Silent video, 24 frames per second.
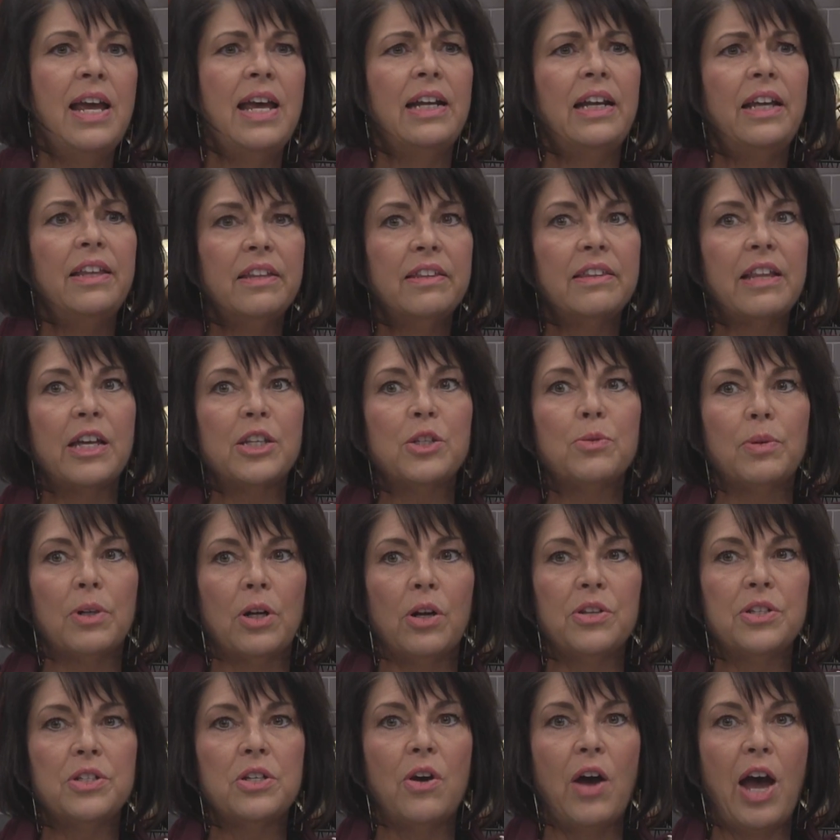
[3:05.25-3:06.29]
And I think that's what
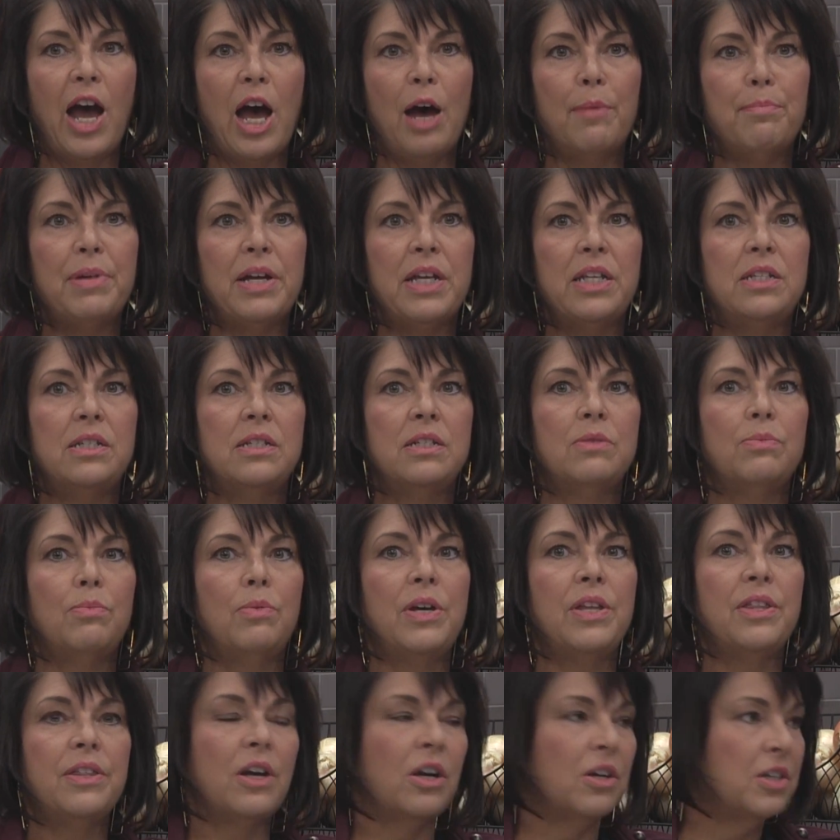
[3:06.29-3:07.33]
also happens
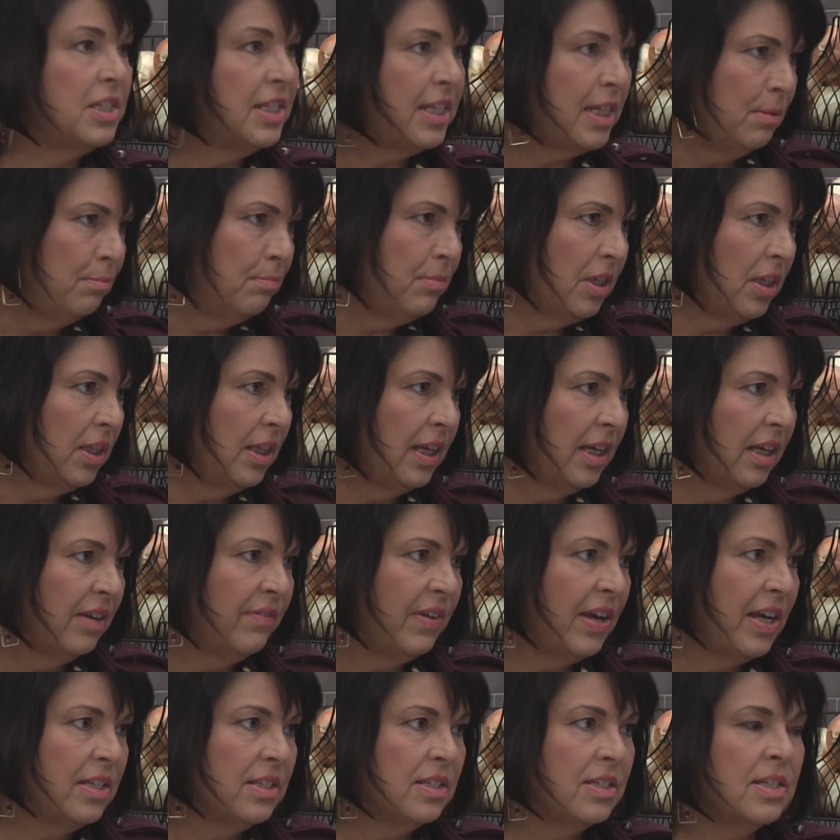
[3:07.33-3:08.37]
with our team building
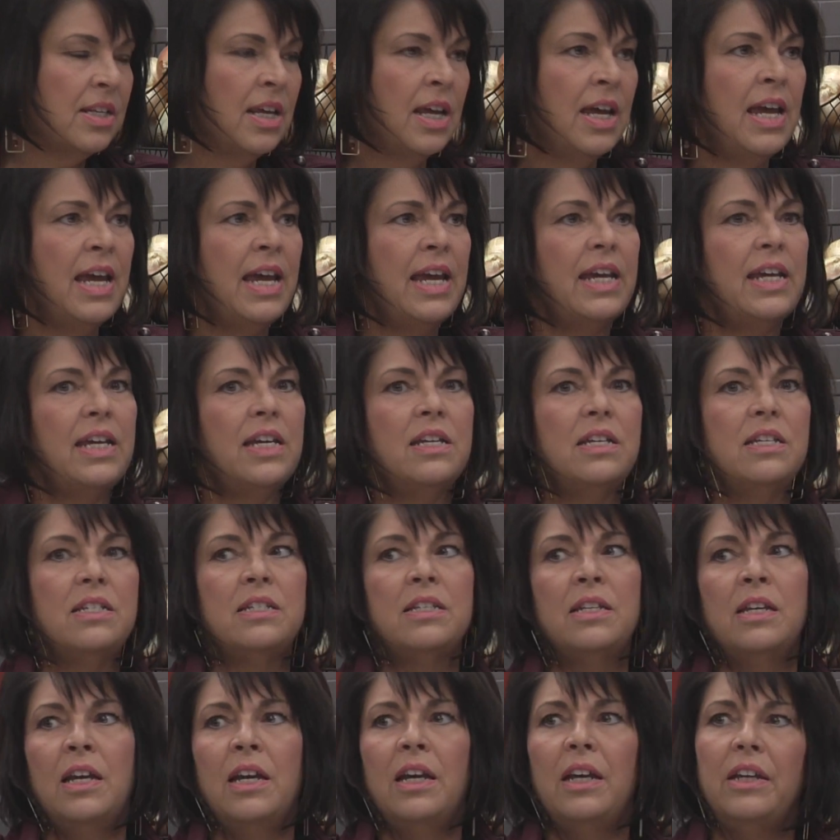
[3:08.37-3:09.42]
events,
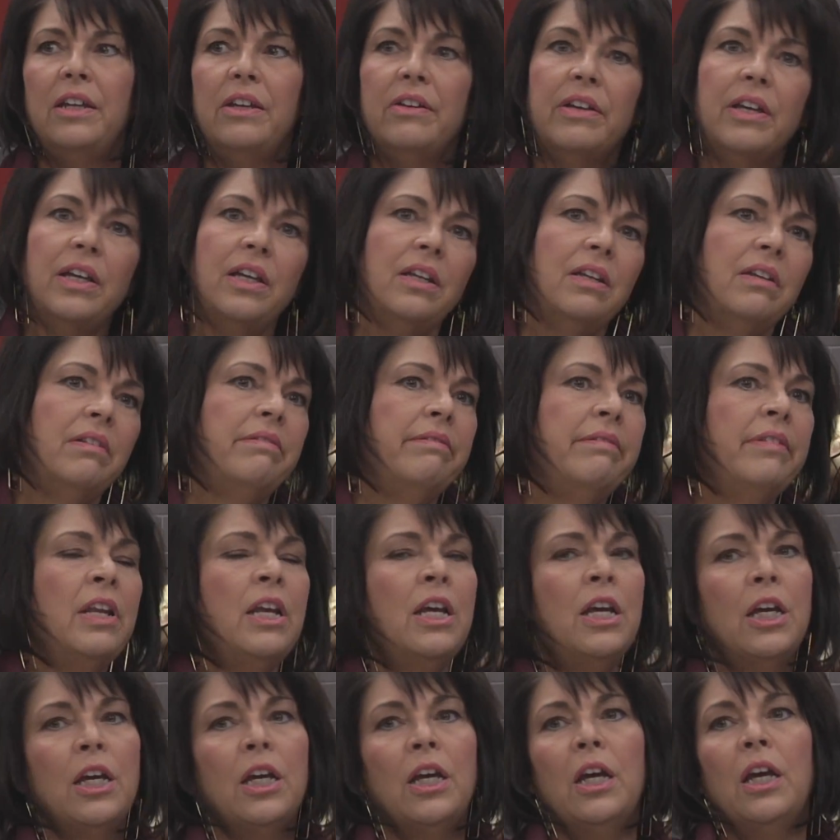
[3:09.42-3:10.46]
is you
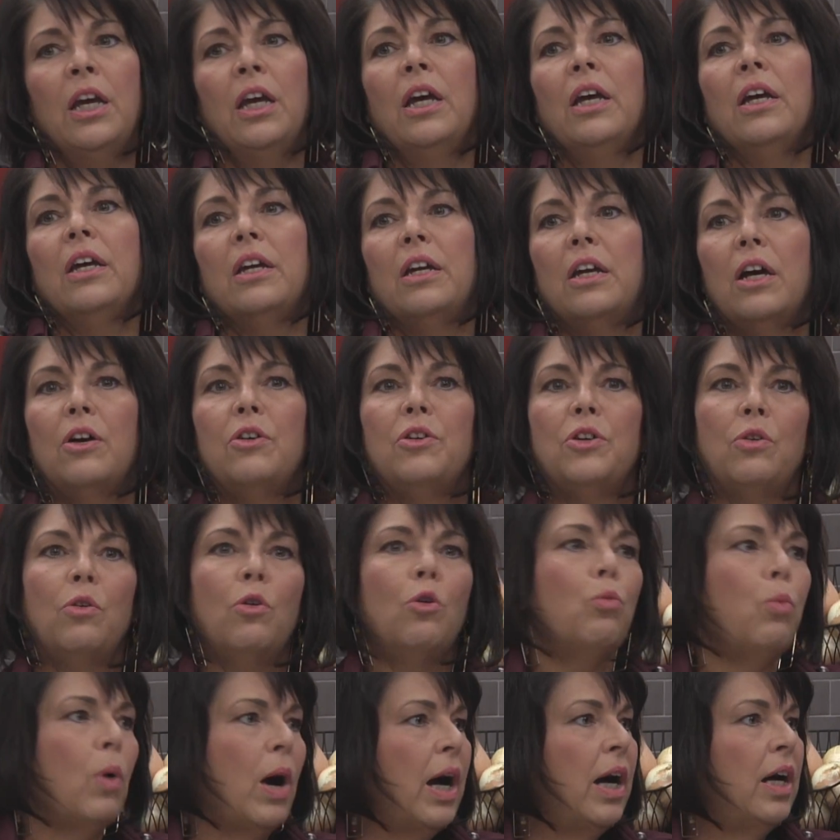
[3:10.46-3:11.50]
can go to
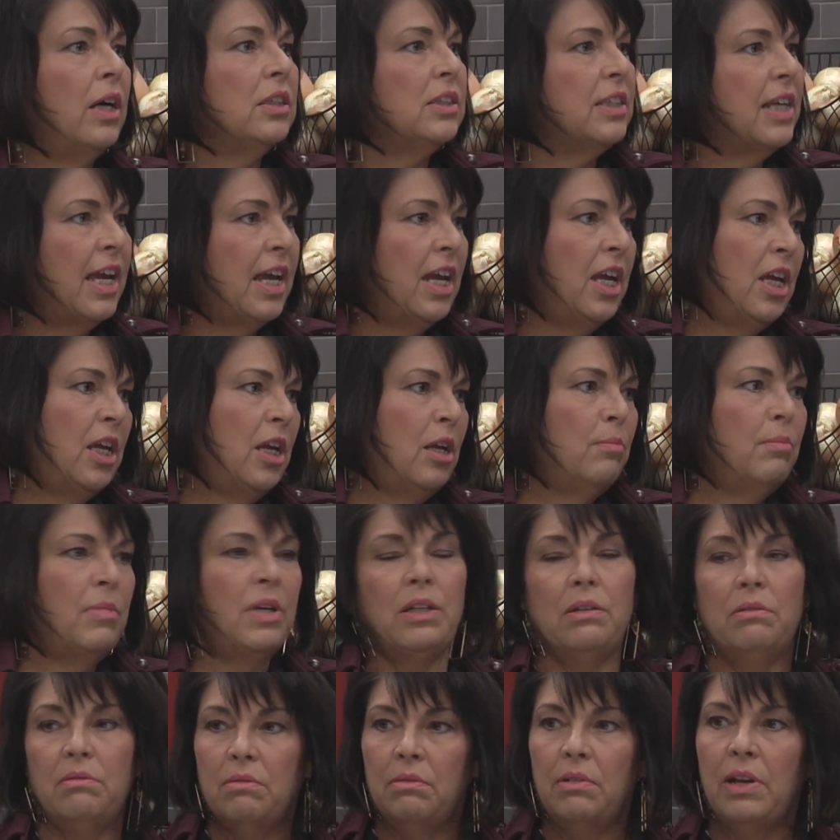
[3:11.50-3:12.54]
a wild game
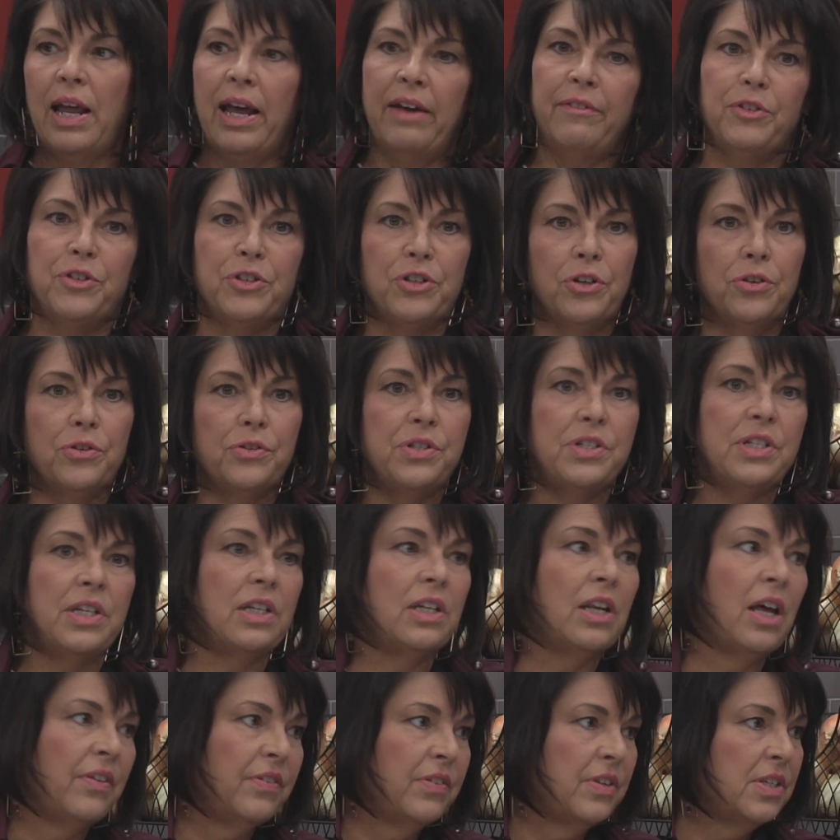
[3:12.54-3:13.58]
and have Joe
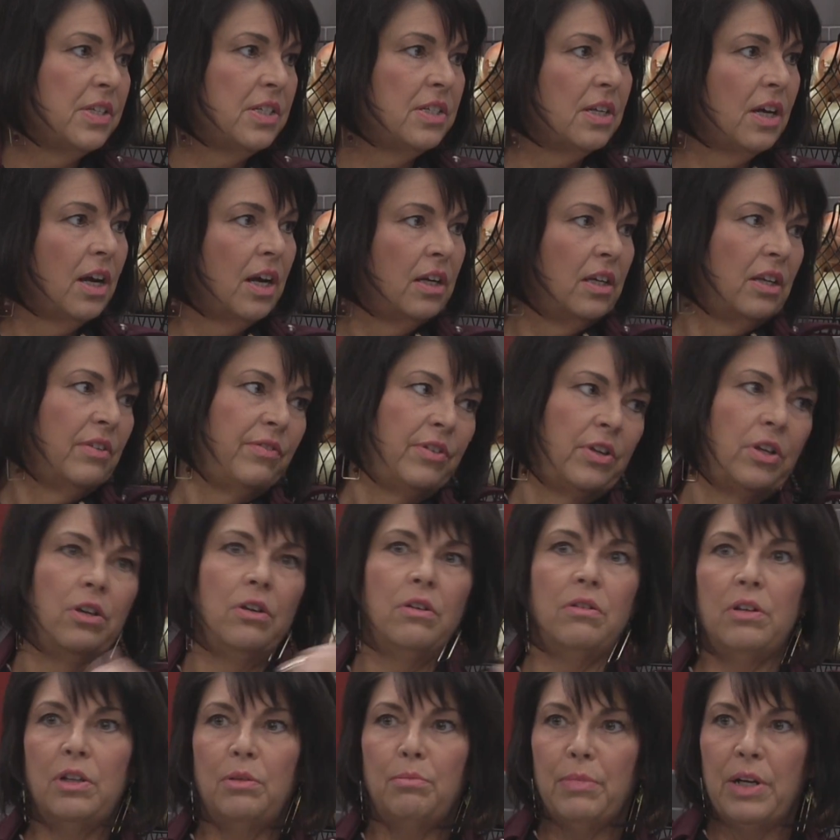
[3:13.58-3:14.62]
sitting on this side of
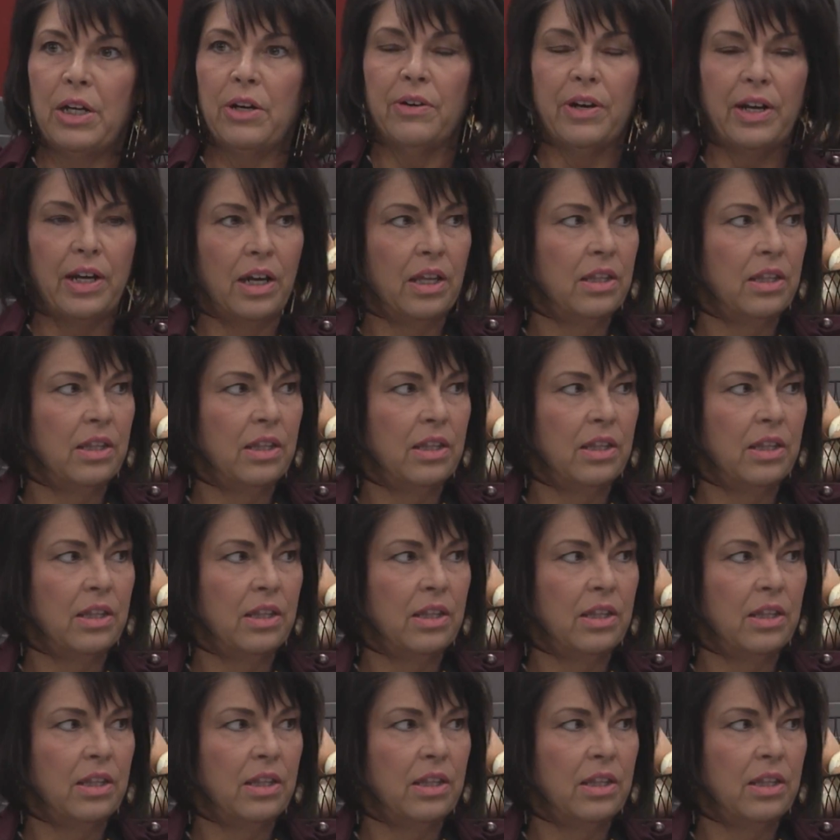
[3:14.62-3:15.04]
you and Mary